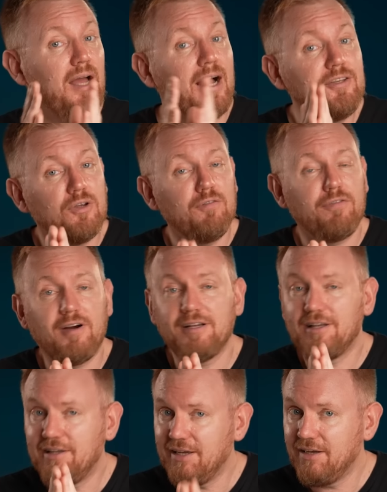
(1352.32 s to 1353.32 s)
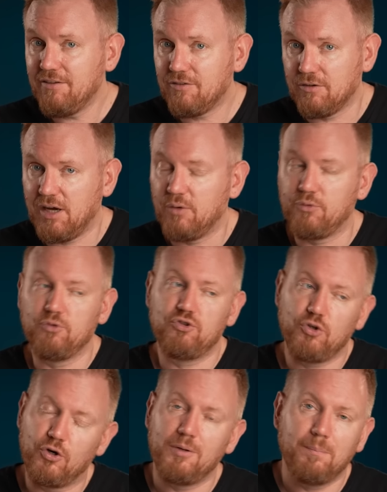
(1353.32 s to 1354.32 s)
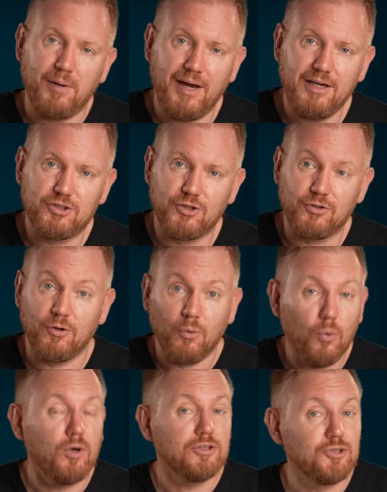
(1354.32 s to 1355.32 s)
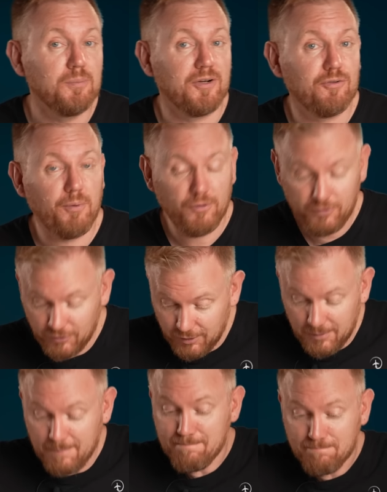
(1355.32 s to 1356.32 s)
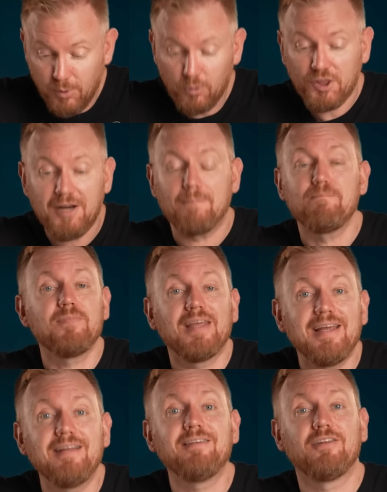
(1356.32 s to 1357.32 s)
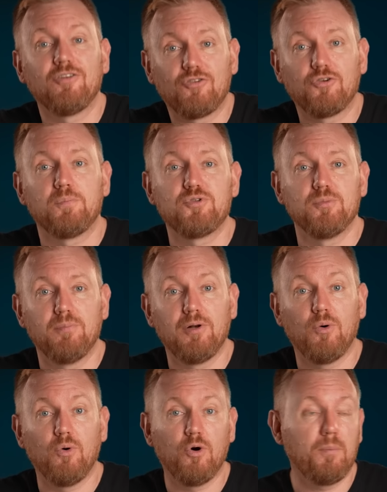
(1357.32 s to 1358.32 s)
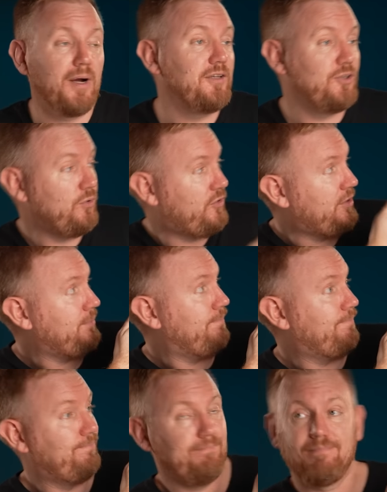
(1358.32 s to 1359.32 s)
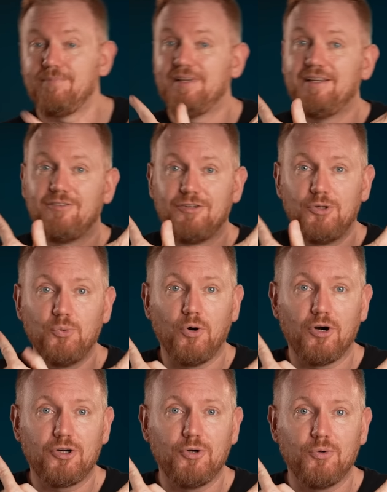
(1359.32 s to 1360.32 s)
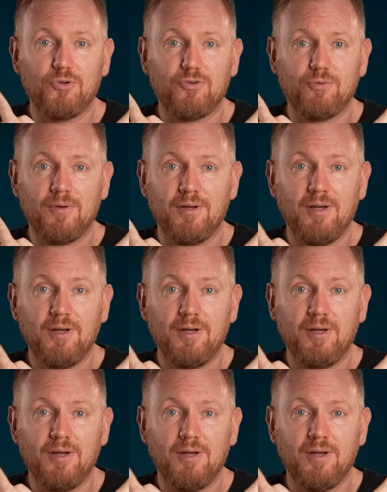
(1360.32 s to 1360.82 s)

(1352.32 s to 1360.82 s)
And you can find links on how to join Patreon or to my sponsor both here in the description below or by using these QR codes.